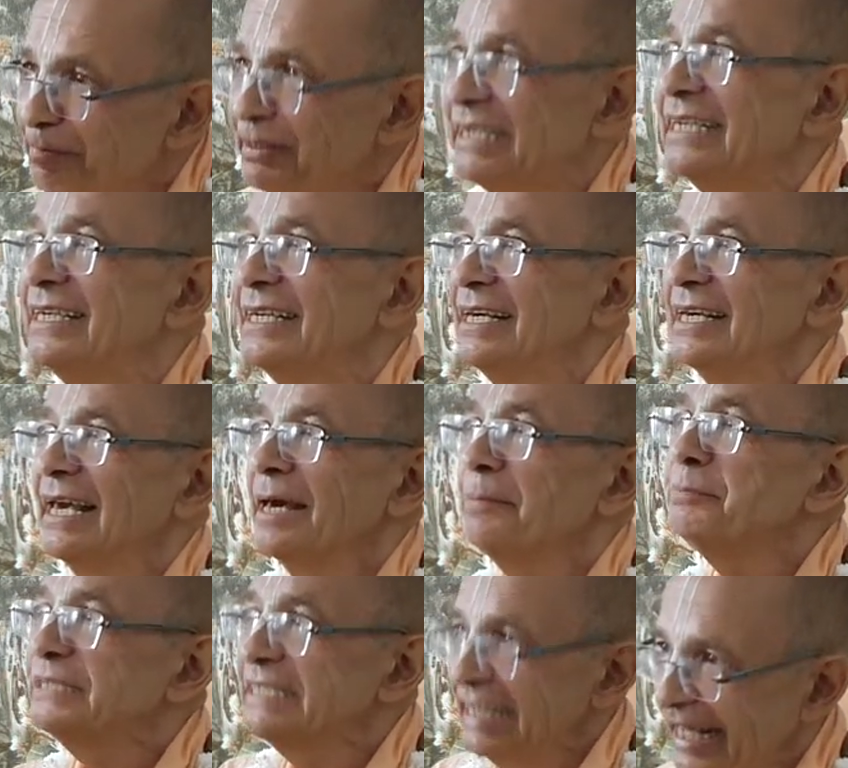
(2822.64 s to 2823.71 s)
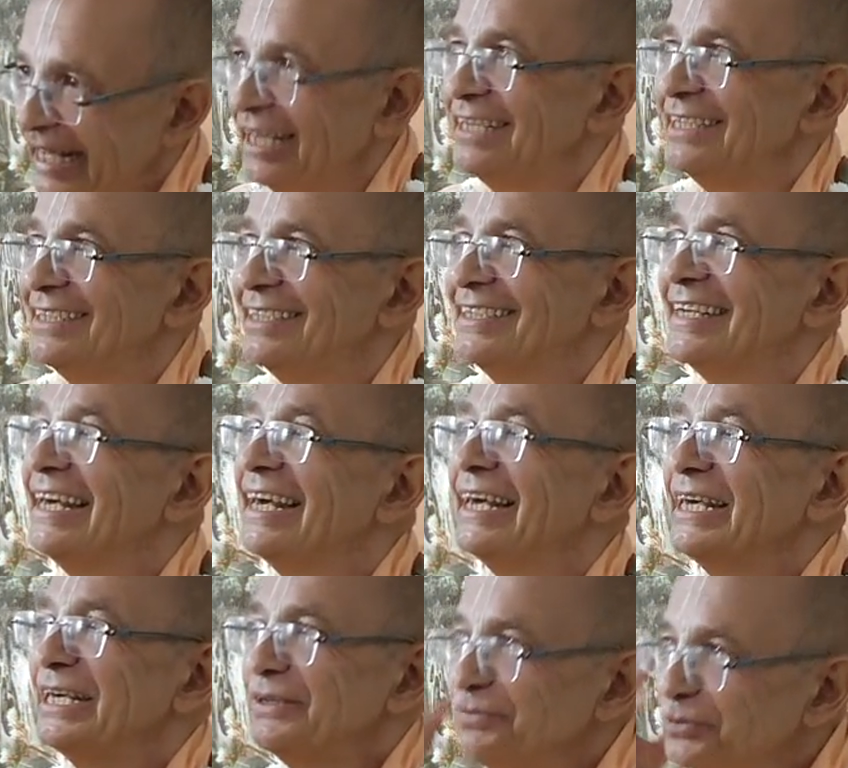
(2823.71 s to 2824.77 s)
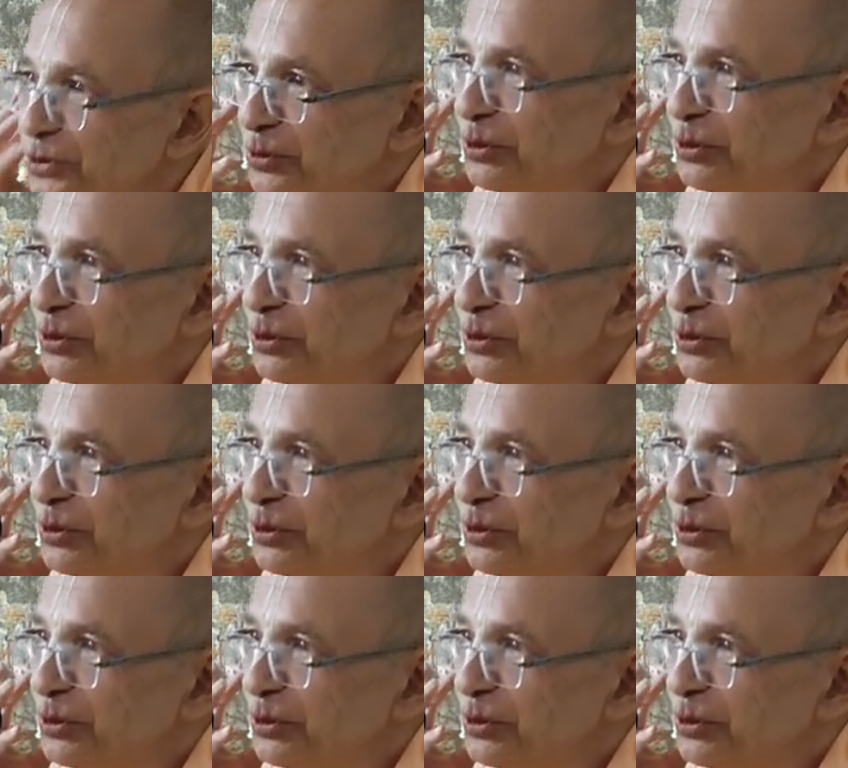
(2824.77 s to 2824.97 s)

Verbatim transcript: be obtained if you